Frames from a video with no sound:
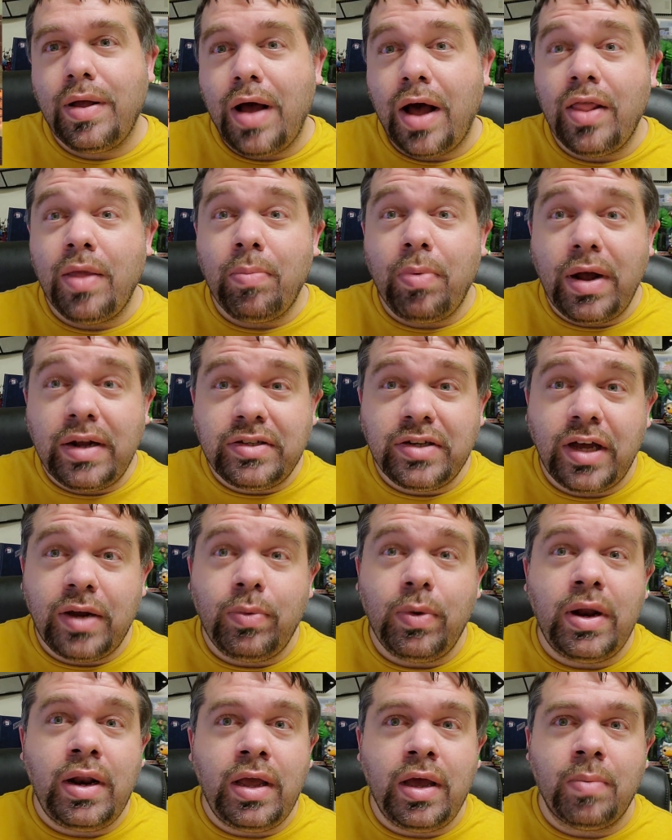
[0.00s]
On the bright side,
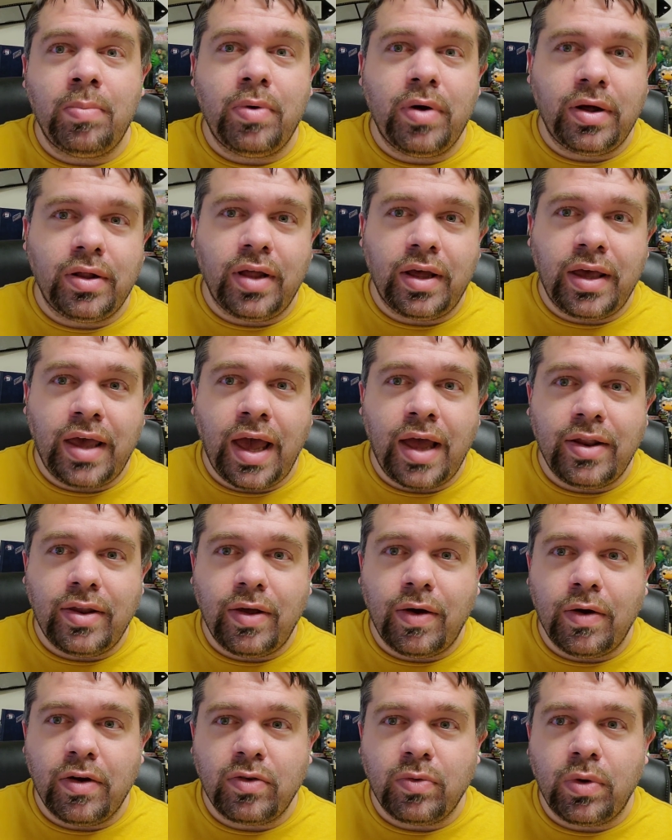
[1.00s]
reading a book like
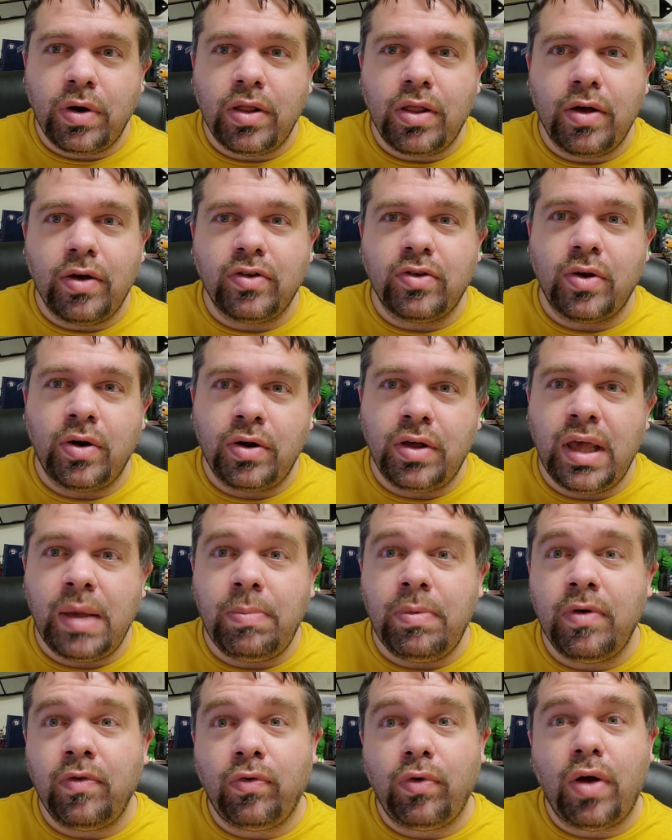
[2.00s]
Canto is one of those that'll keep
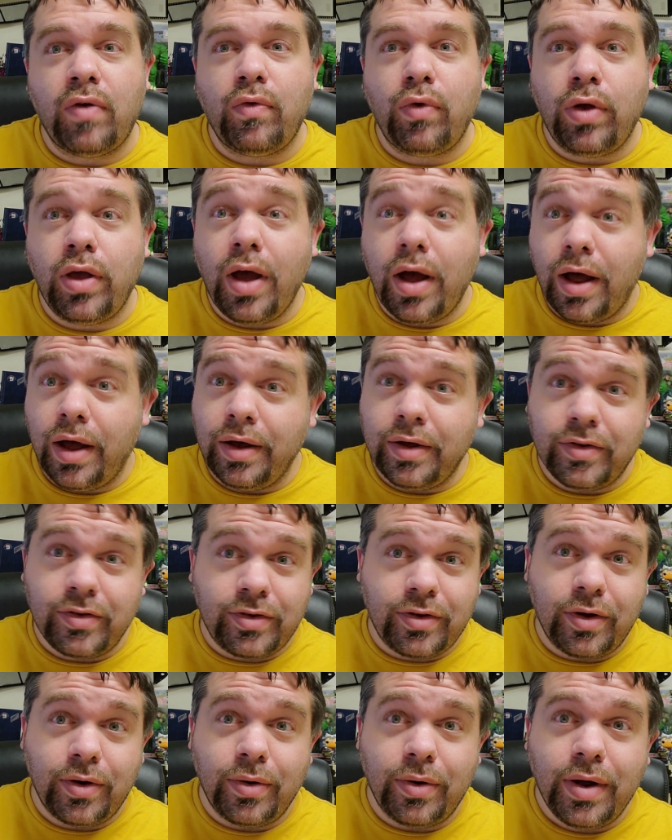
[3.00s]
you forever young.
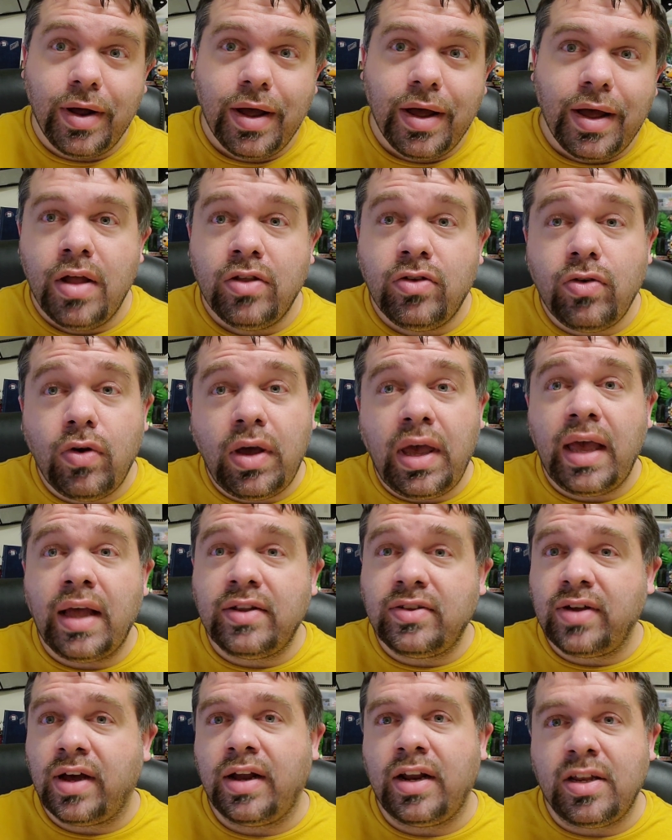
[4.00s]
So, joking
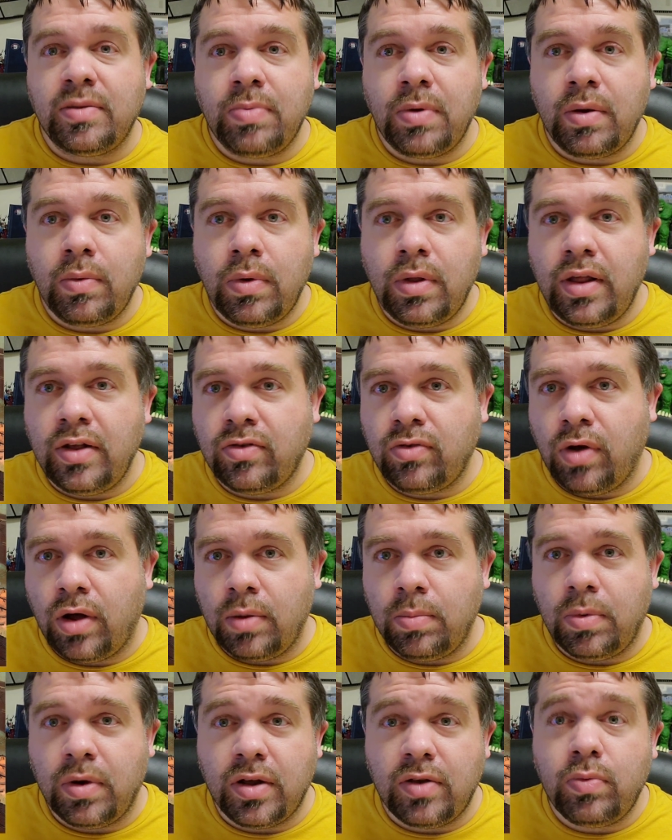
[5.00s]
aside, it's been a really strong
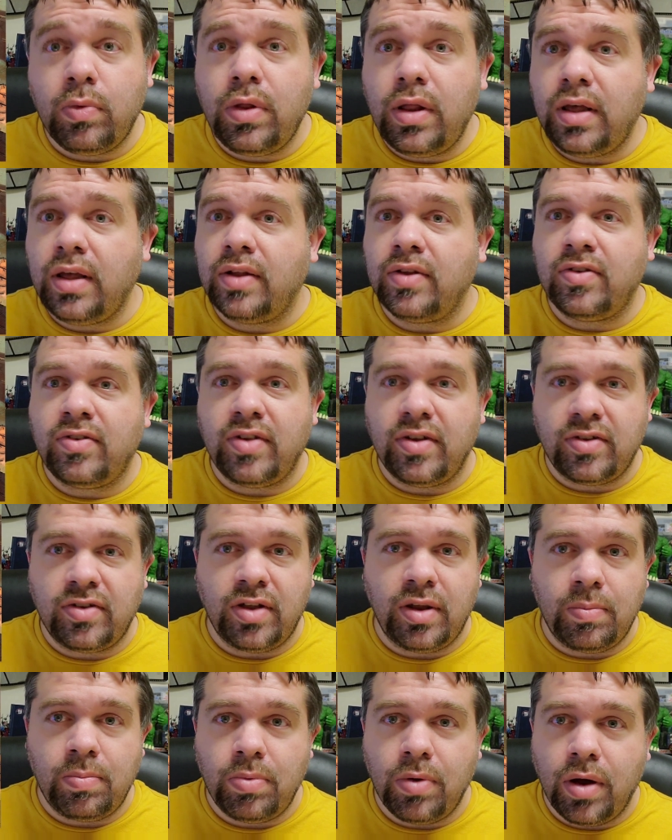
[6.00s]
book, really
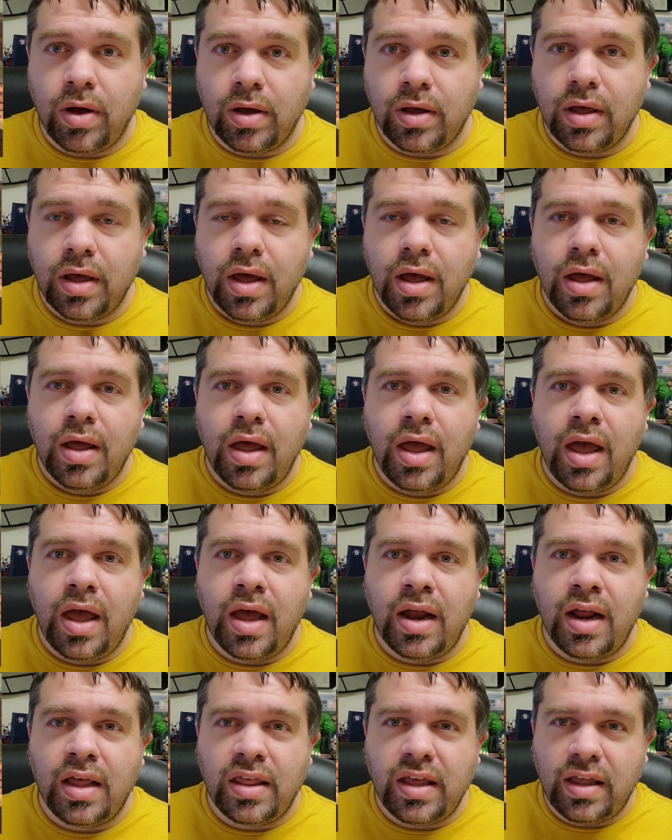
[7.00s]
consistent book. And
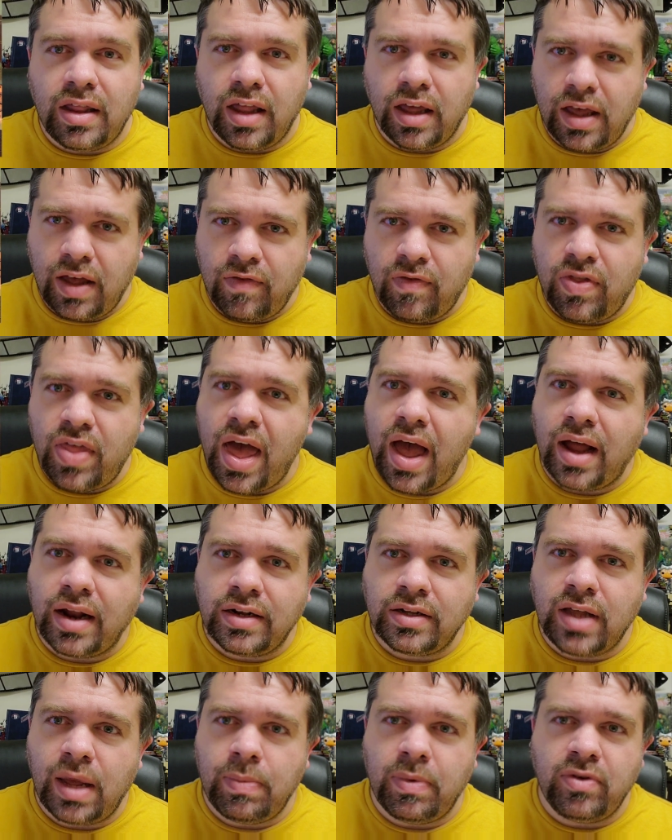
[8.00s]
I think, like, if that
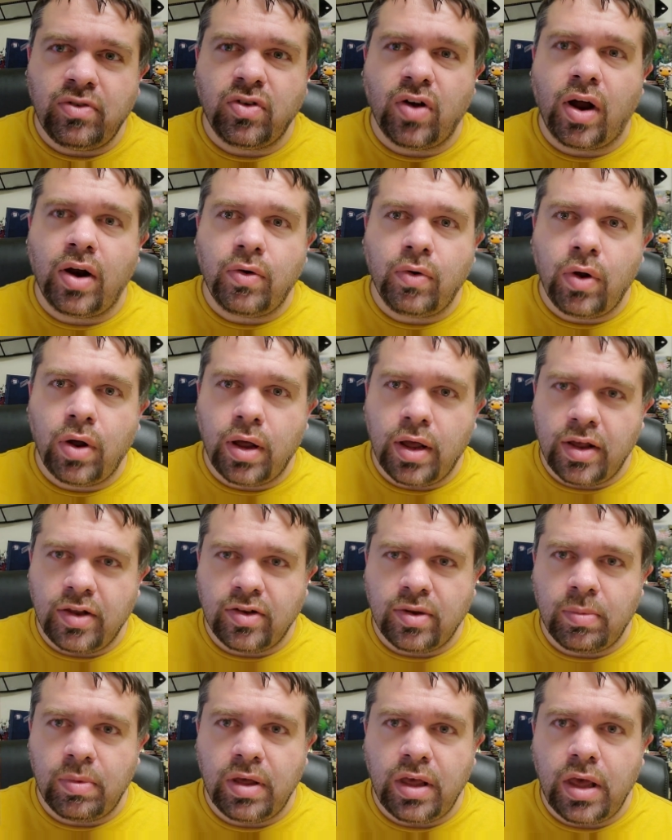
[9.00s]
type of genre is
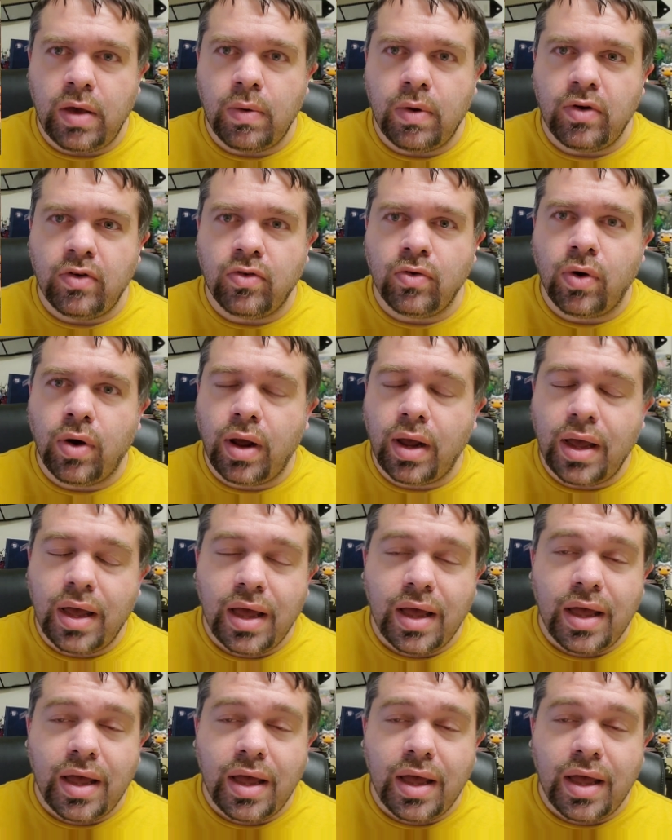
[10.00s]
something you enjoy,